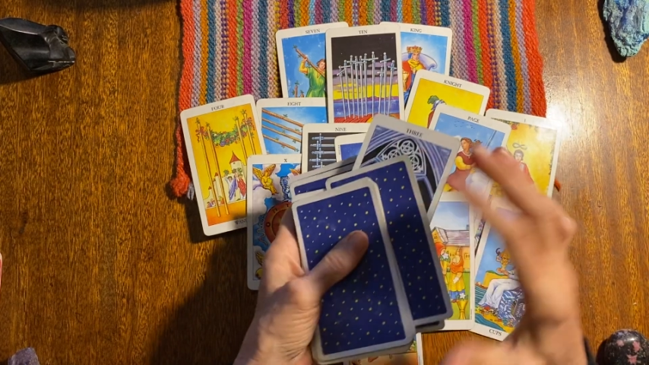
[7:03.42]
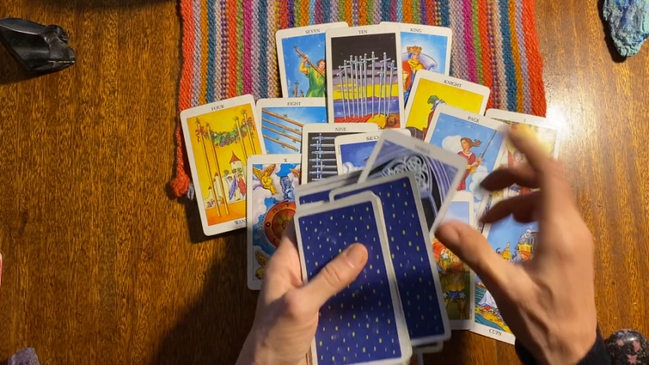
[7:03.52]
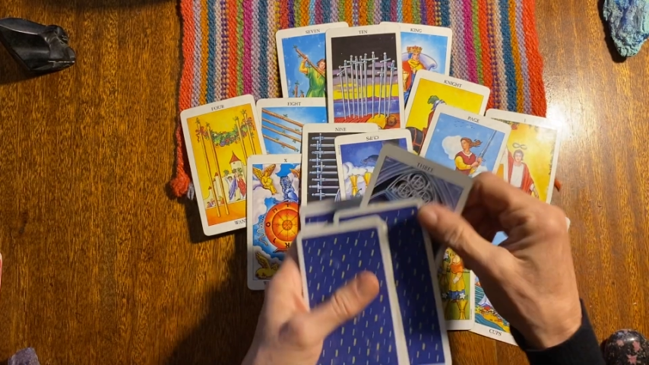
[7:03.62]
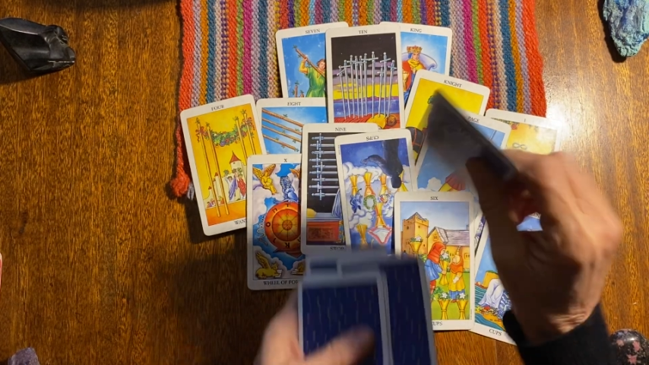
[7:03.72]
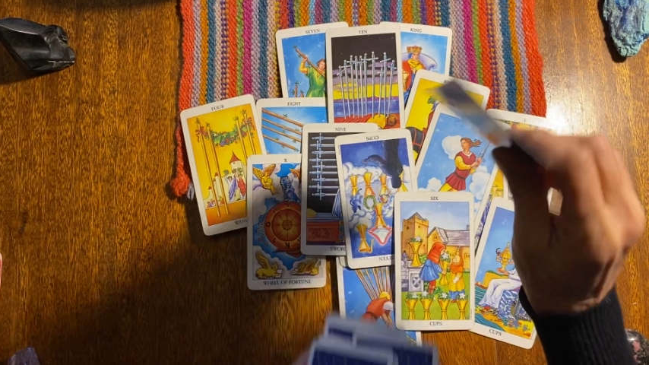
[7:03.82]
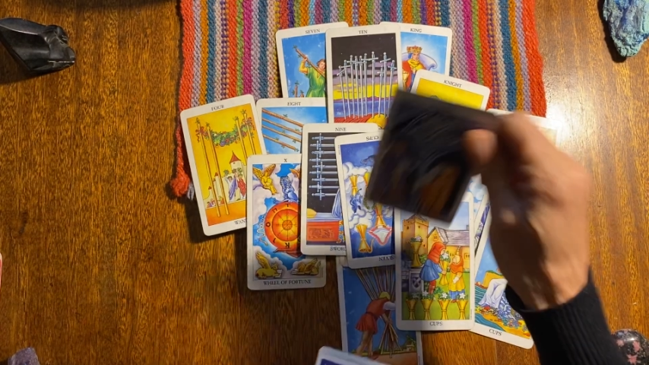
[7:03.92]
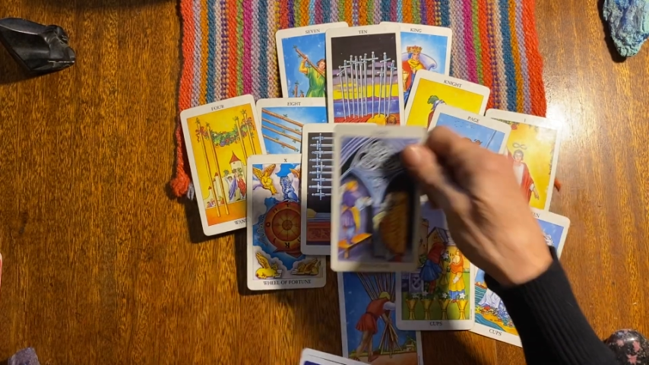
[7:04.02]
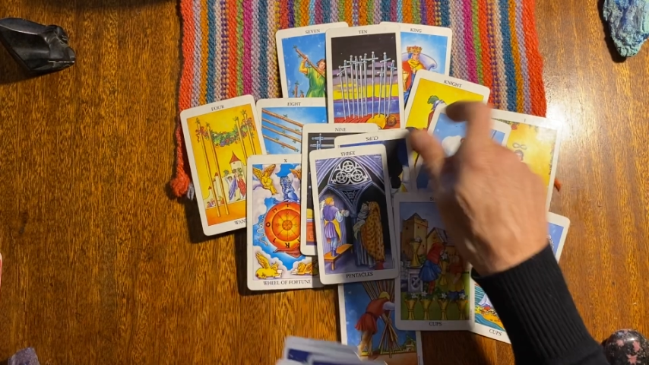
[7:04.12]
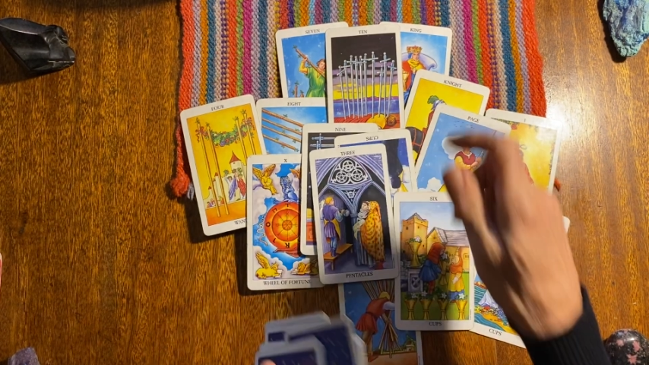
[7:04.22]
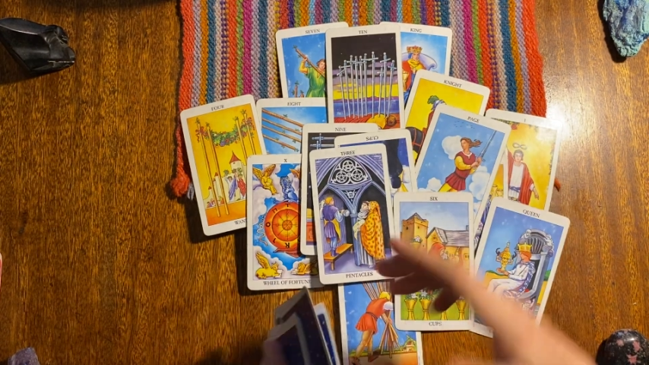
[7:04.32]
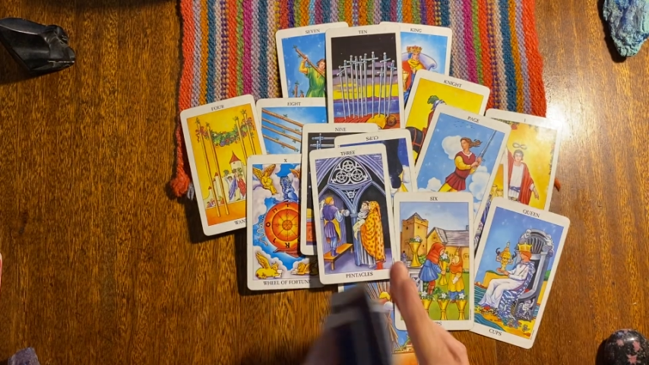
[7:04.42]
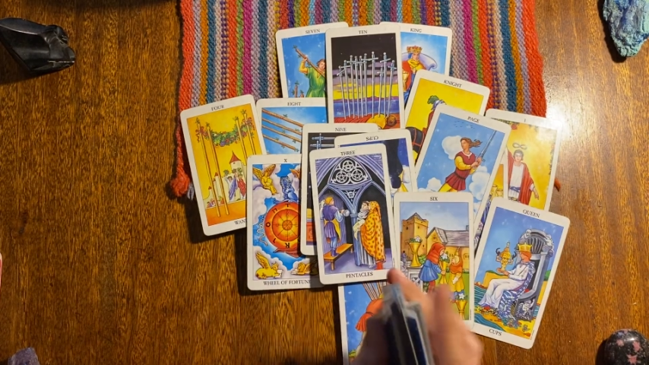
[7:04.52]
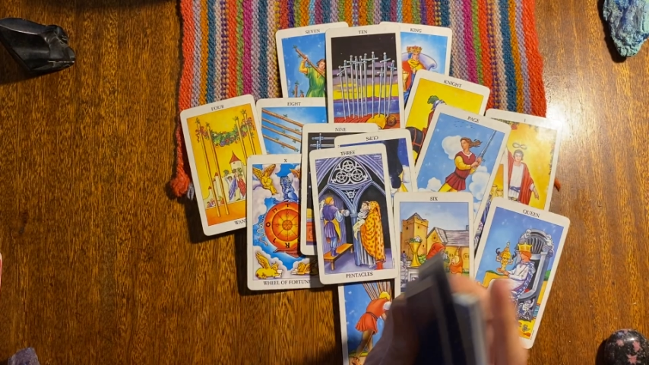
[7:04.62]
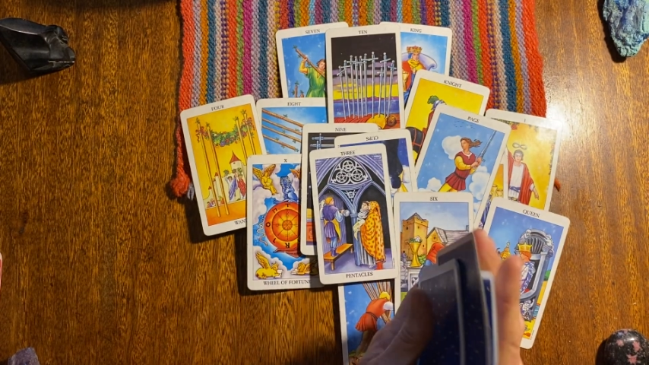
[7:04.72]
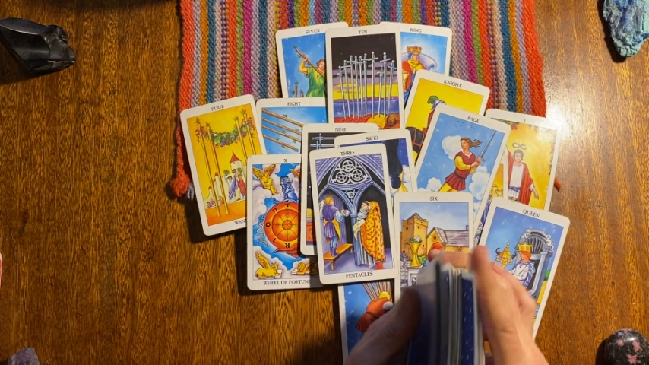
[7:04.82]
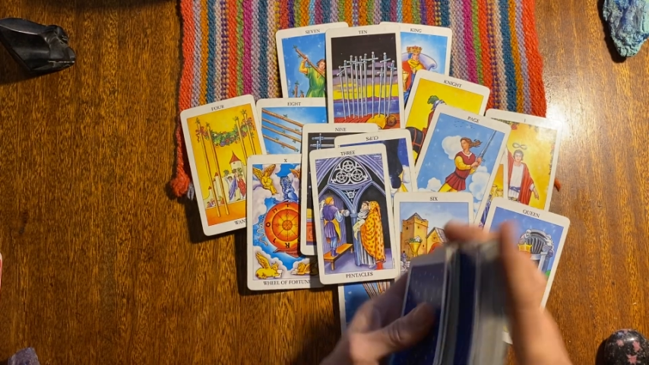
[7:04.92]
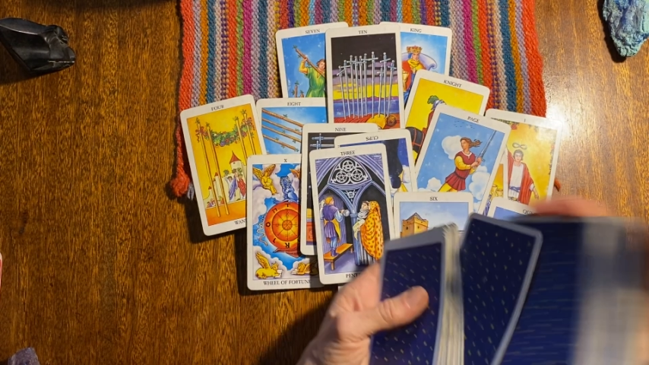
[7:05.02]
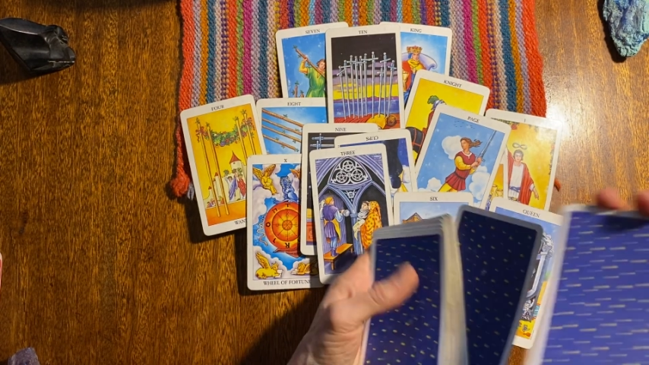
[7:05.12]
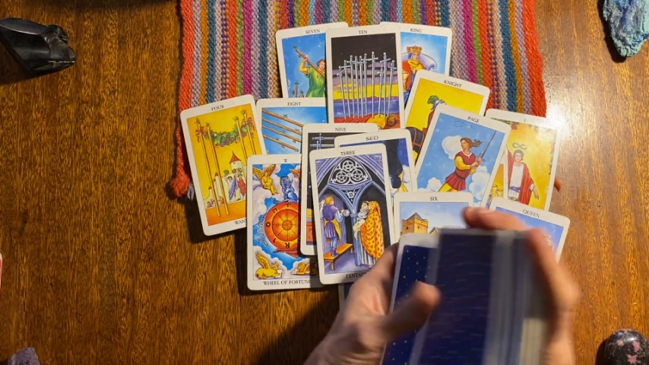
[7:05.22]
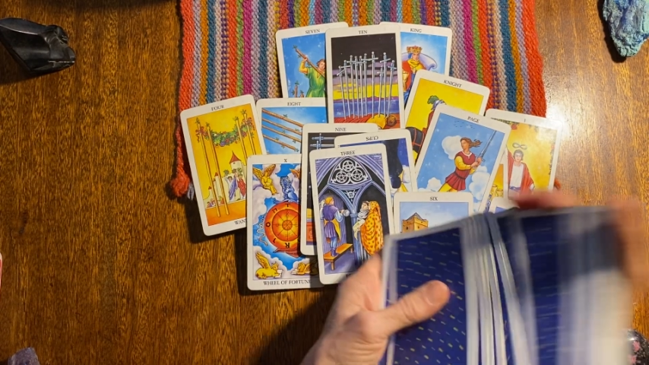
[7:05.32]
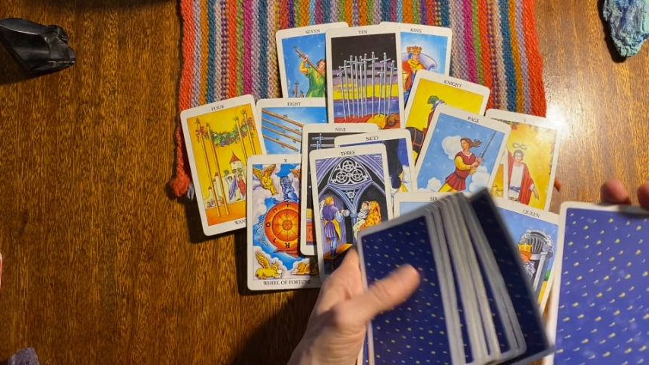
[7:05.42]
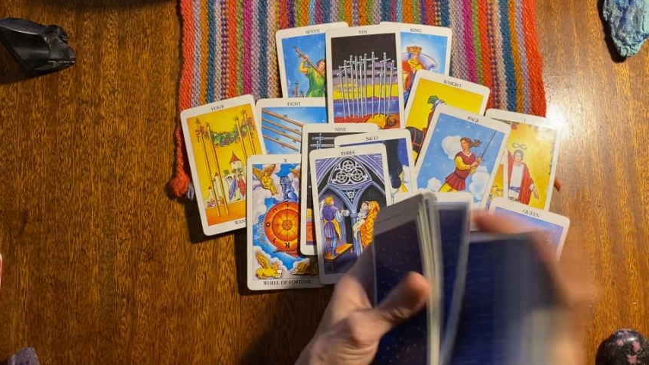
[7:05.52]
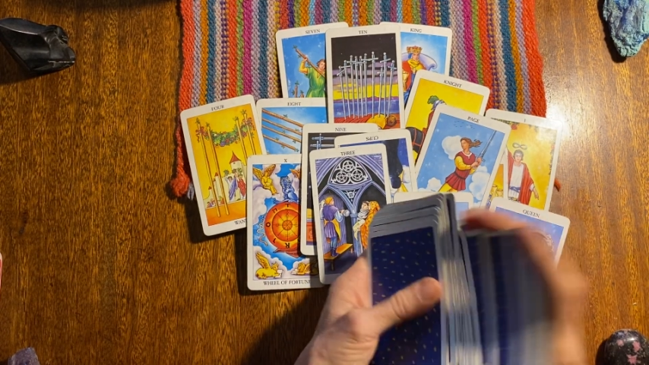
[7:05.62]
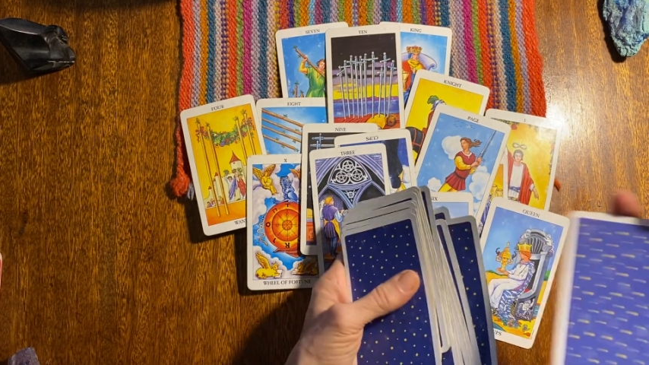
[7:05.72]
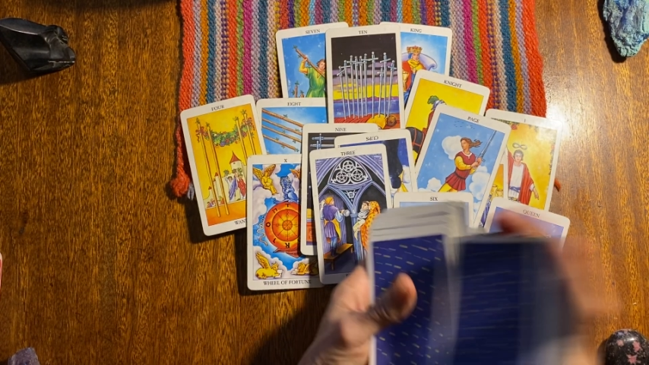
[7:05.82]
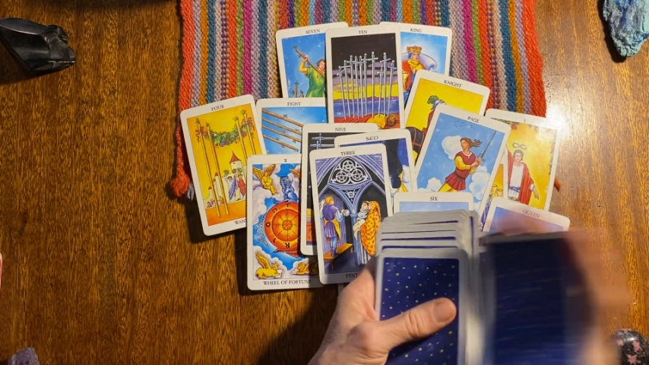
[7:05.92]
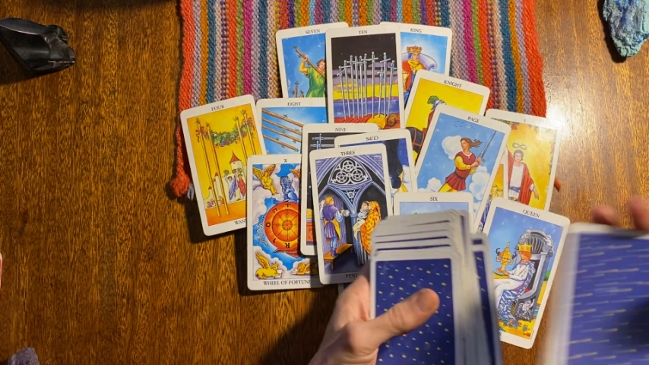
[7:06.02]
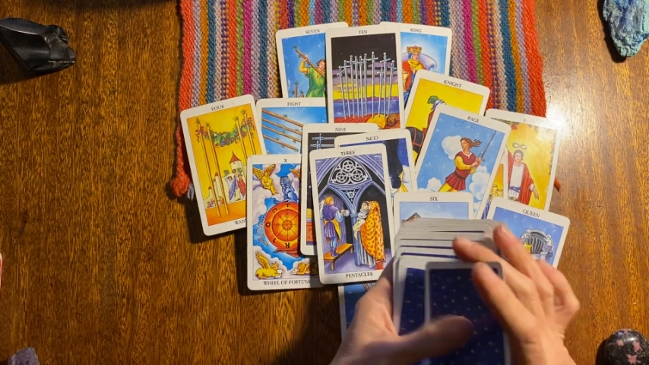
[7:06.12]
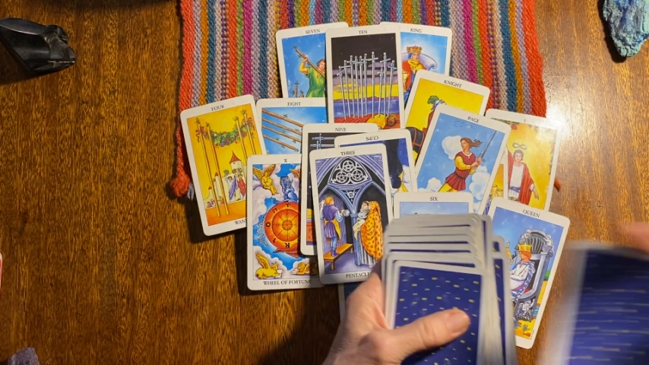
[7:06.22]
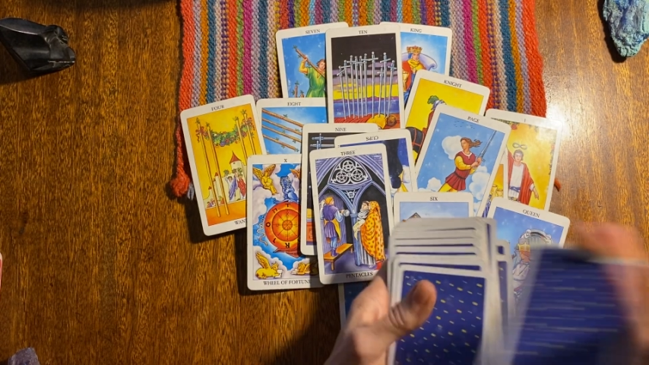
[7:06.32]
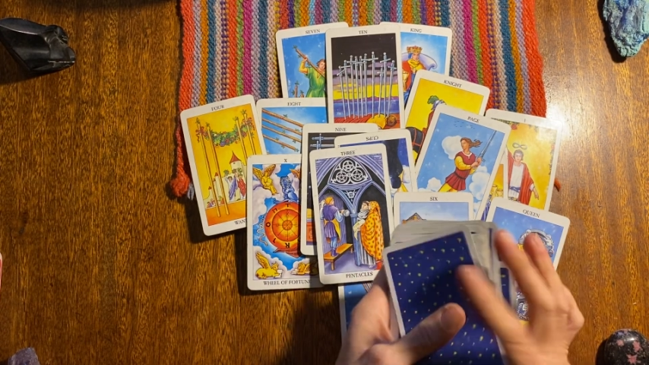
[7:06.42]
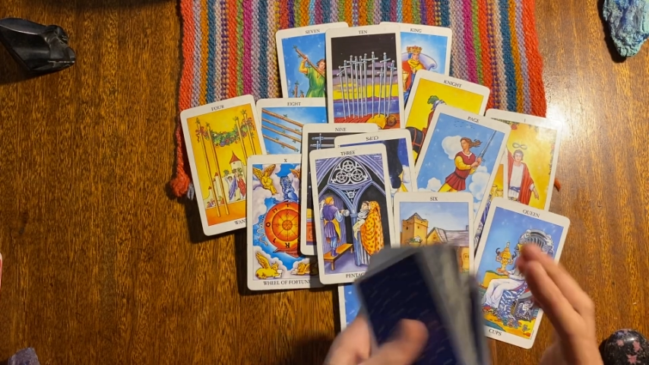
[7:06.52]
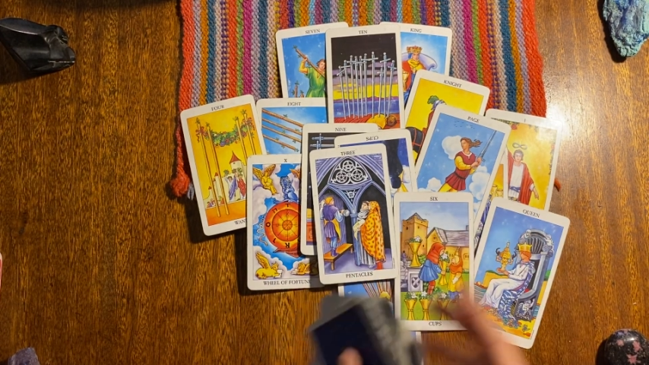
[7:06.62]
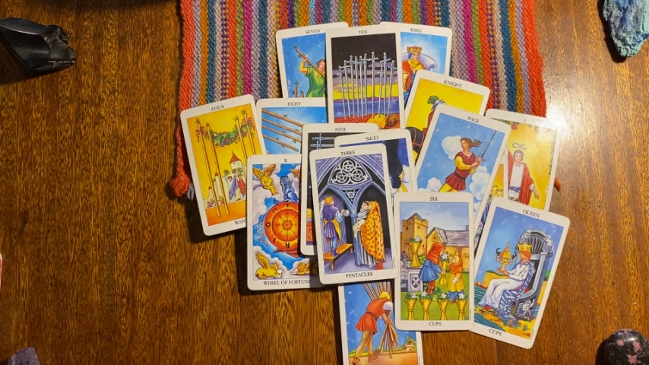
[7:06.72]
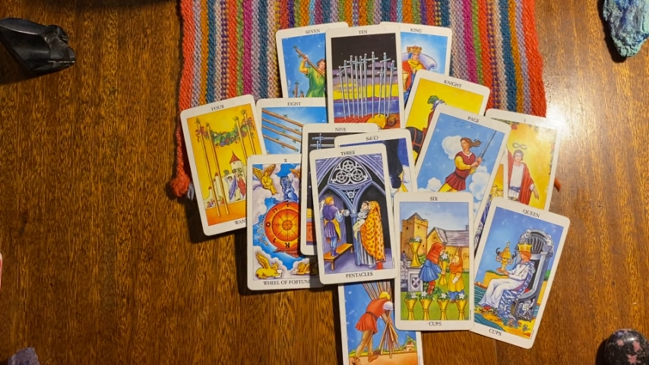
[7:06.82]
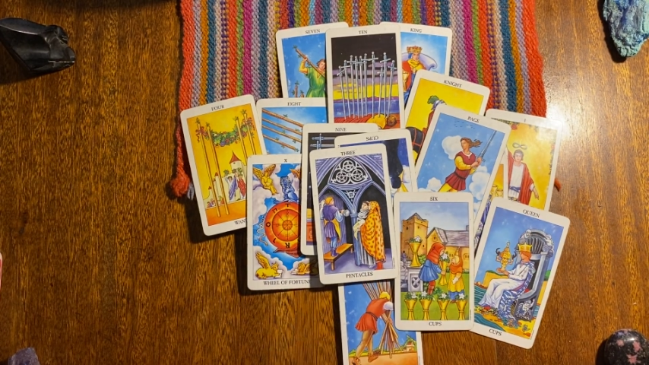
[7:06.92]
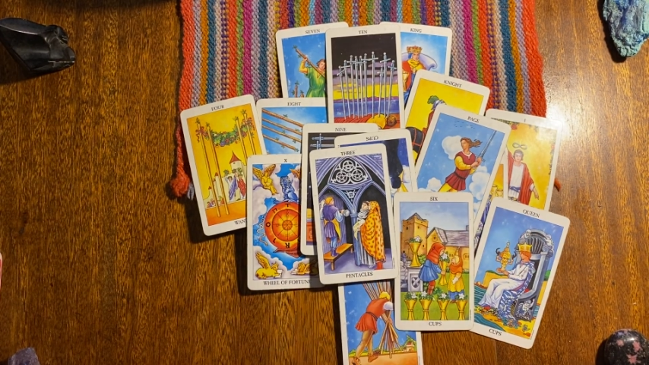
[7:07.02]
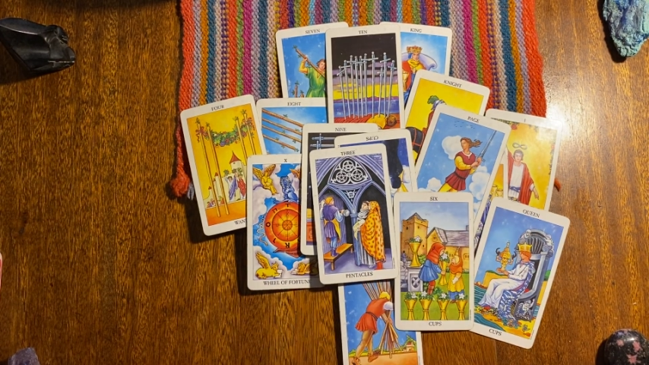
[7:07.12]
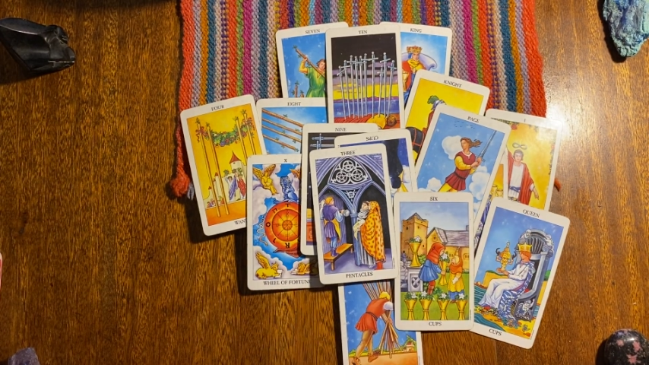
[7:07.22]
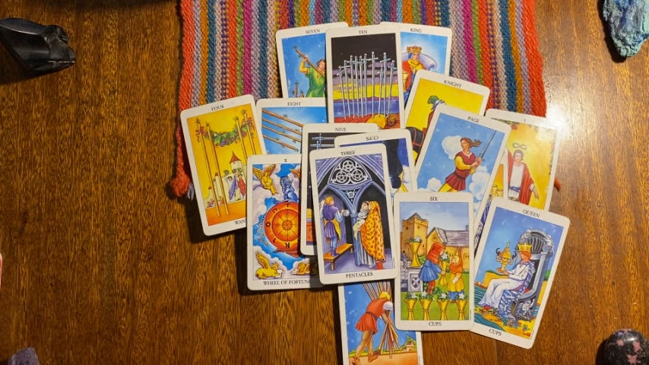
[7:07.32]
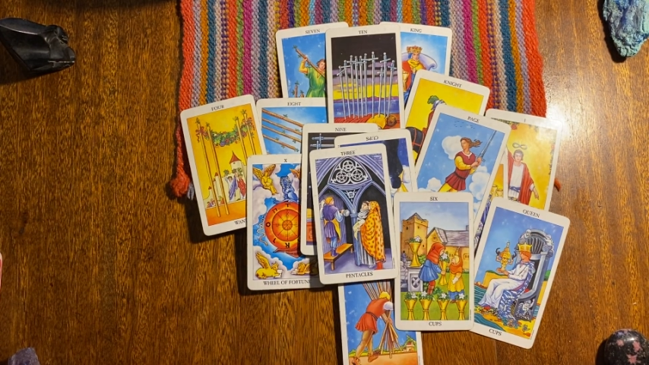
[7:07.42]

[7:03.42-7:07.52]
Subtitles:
(no speaker visible)